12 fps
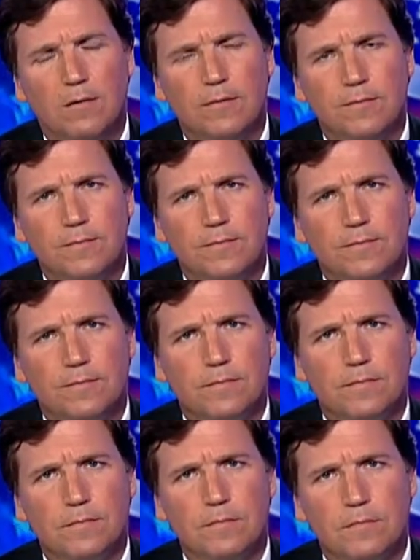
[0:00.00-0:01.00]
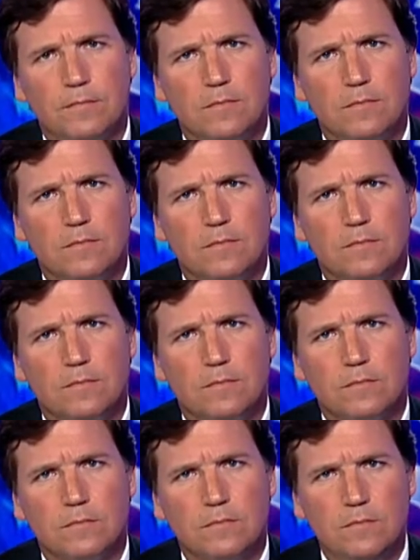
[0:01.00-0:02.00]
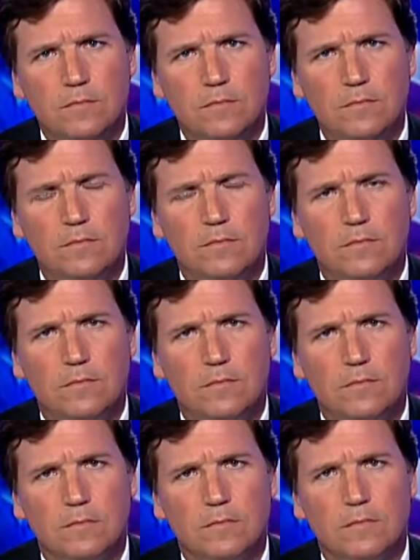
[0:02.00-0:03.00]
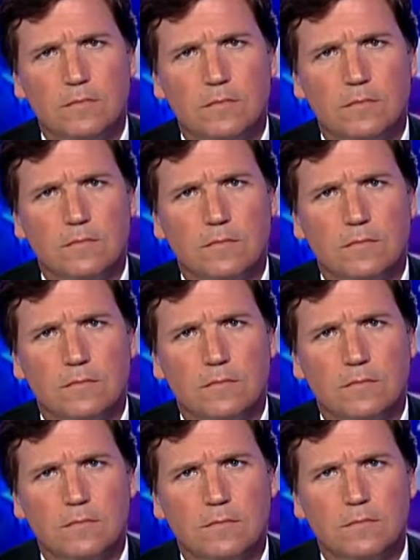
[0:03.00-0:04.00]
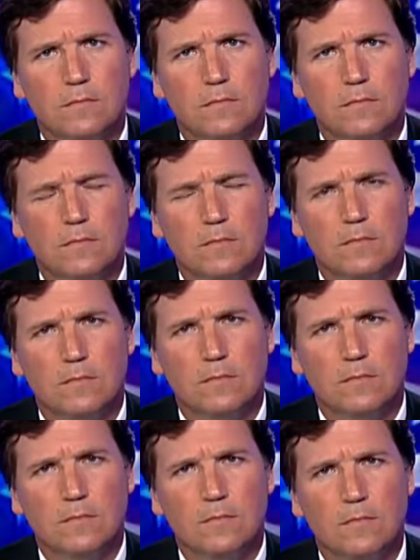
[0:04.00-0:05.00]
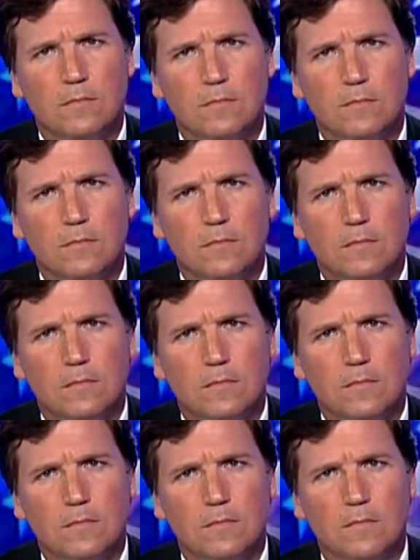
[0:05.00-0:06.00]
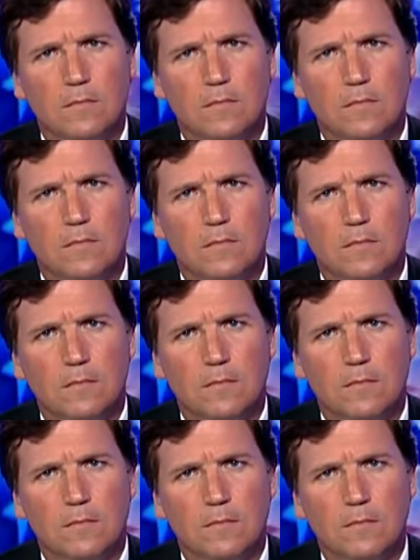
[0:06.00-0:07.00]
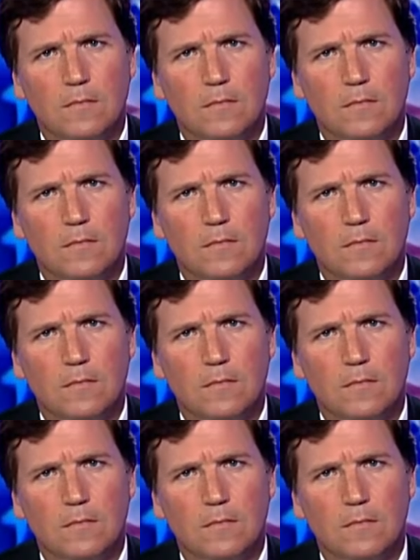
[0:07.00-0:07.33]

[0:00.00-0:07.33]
The person shown says nothing.